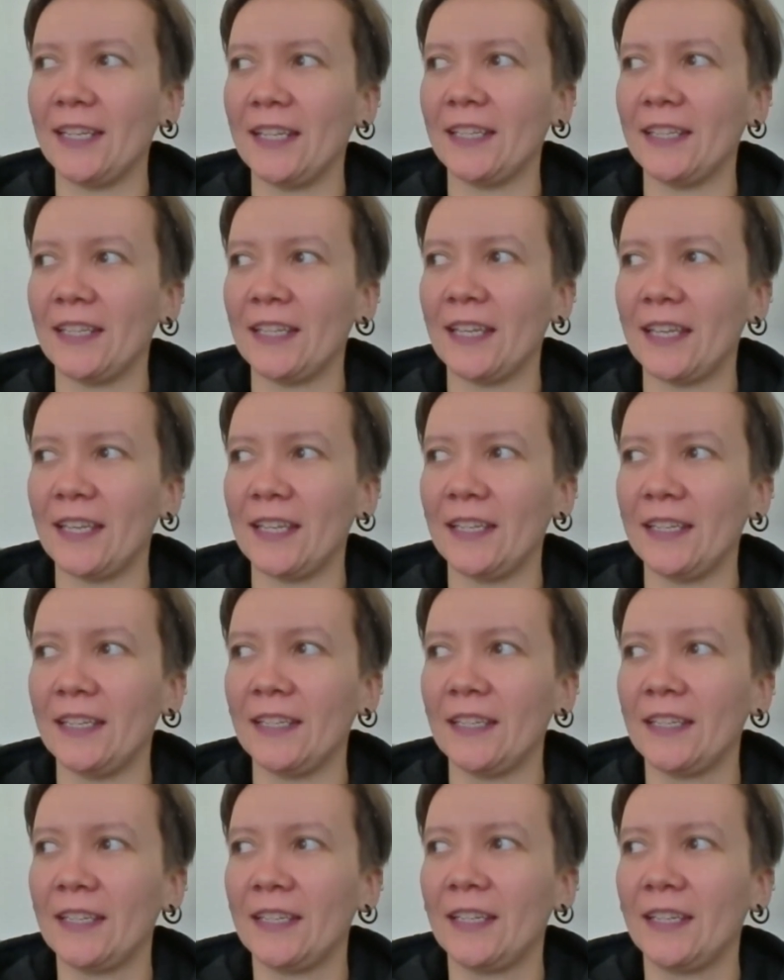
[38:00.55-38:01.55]
And then
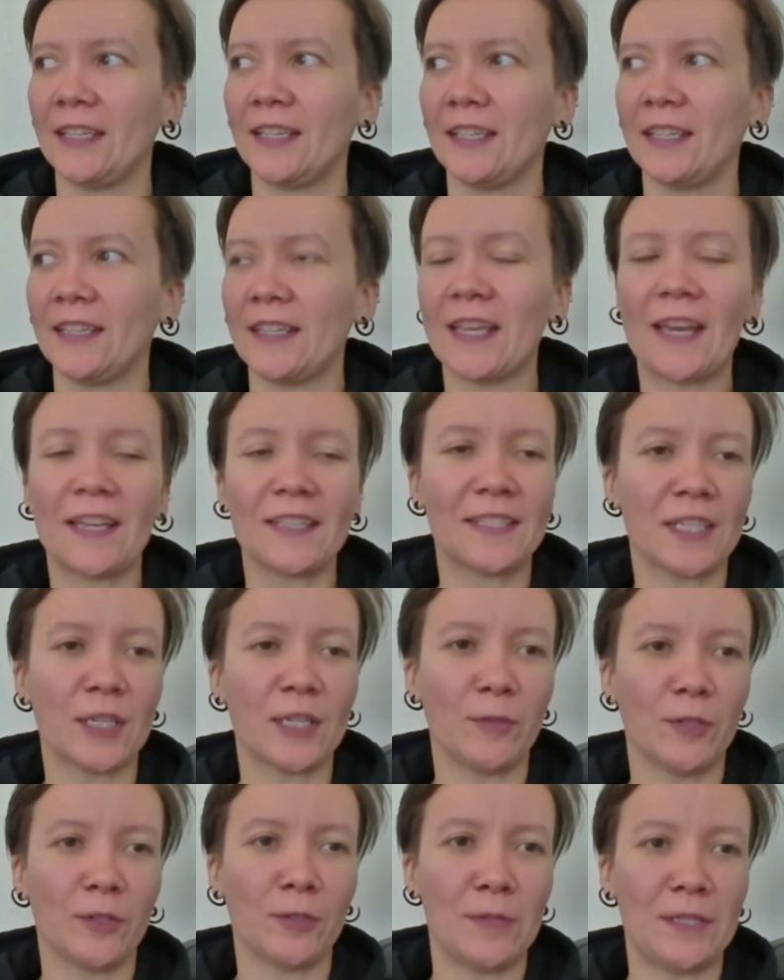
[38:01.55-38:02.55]
that
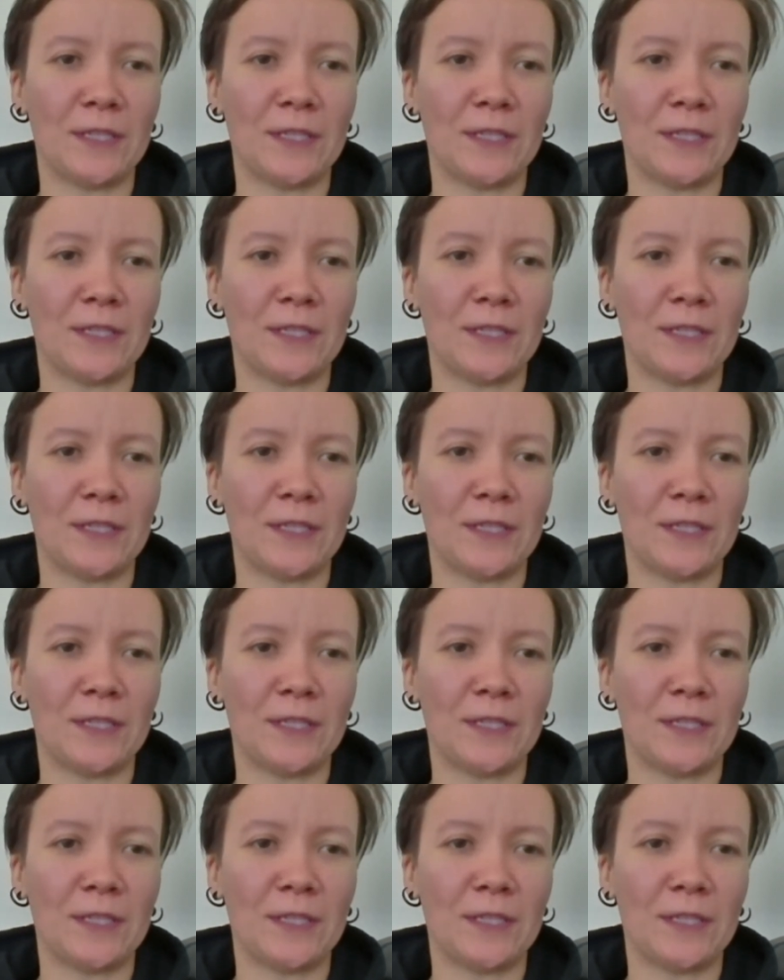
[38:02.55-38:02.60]
summer